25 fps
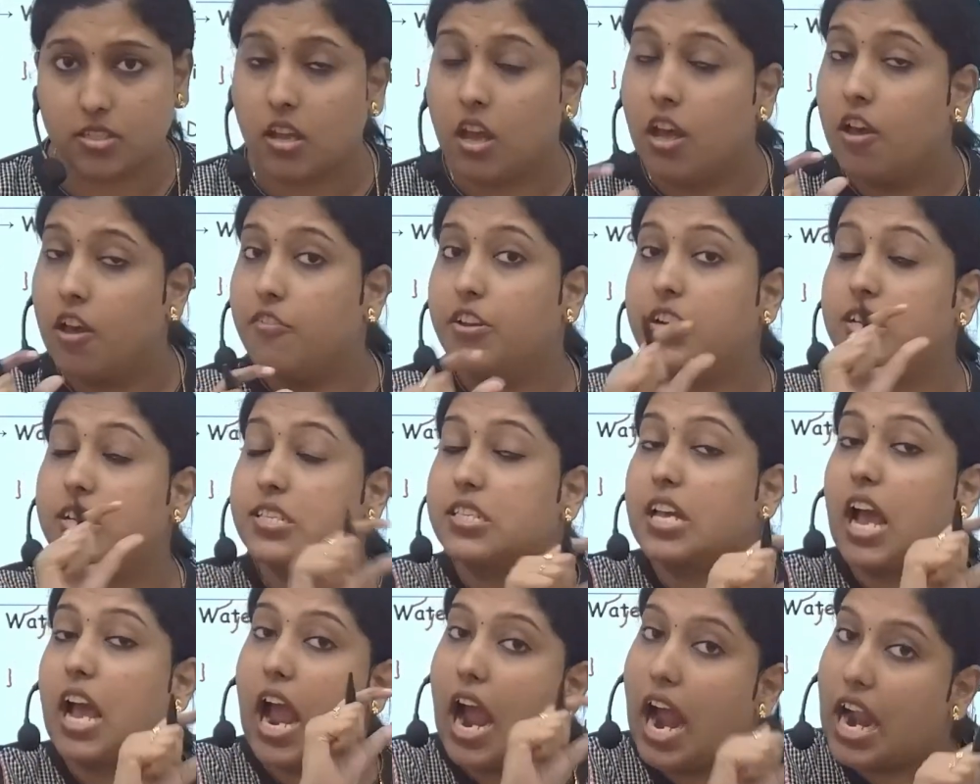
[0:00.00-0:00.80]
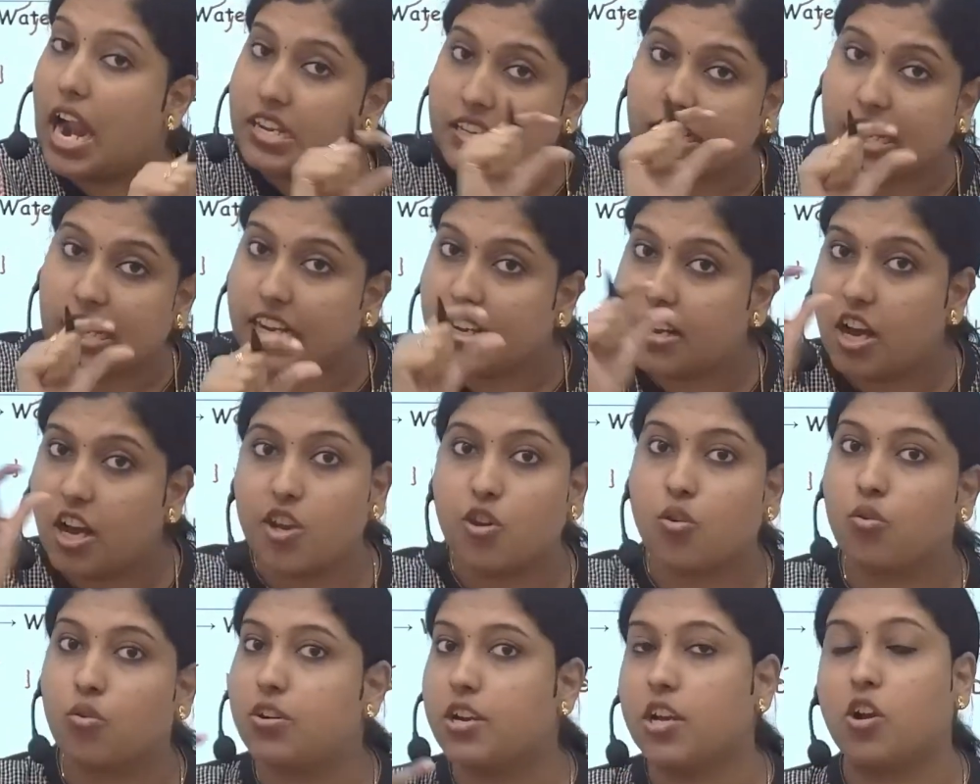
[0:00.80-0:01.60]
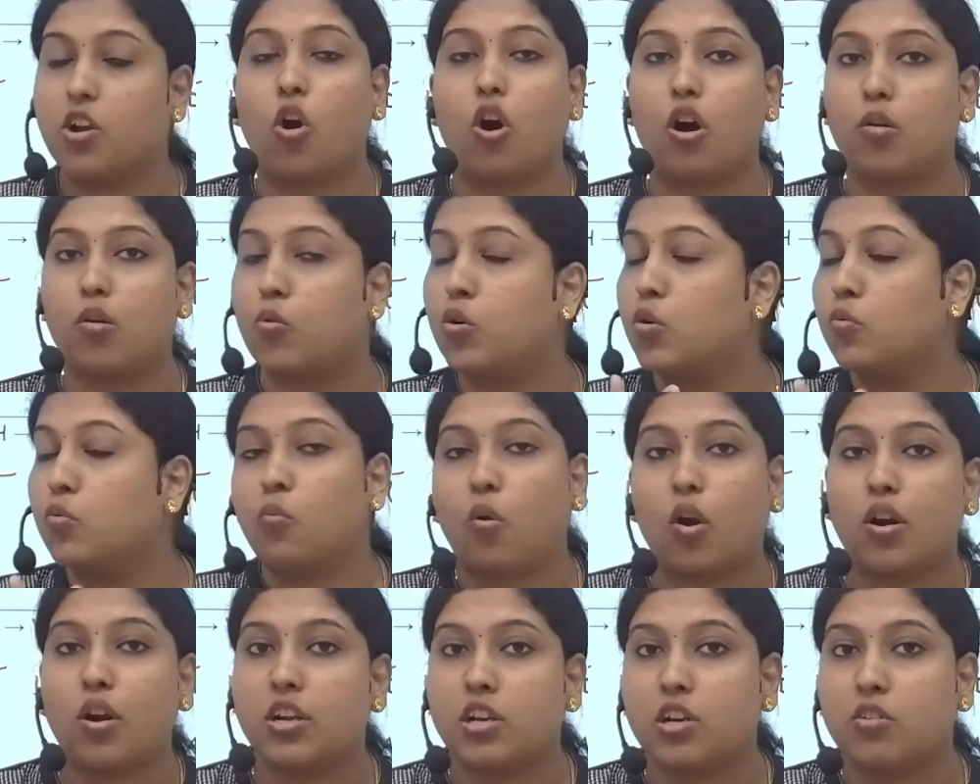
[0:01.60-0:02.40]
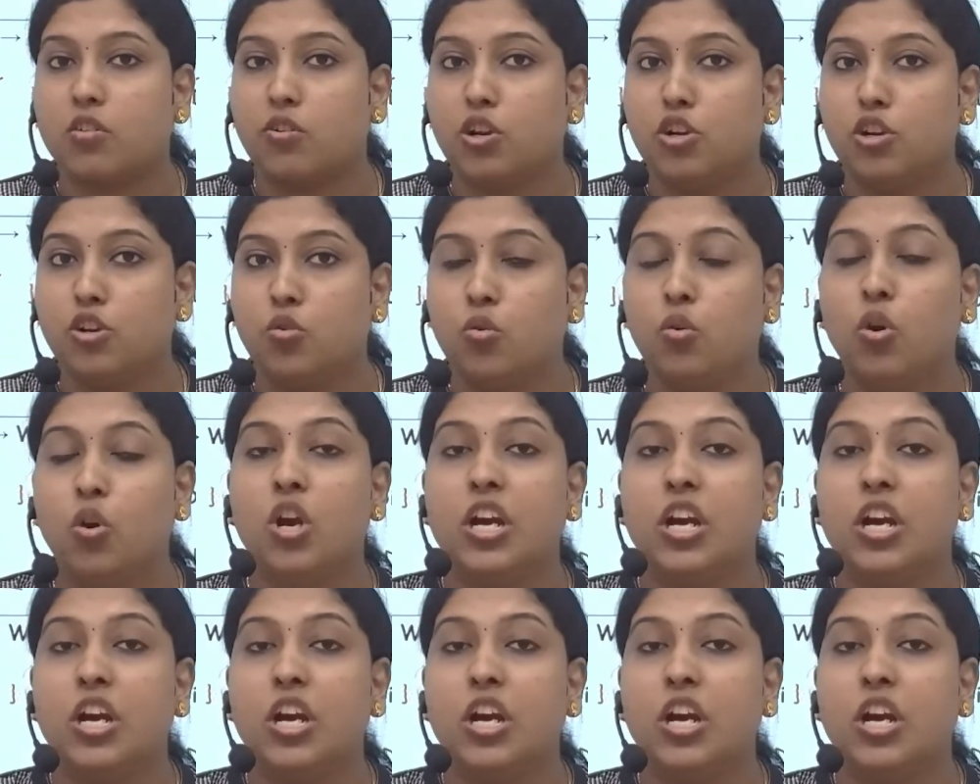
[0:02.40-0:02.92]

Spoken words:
whereas anti-diuretic hormone, what it will do,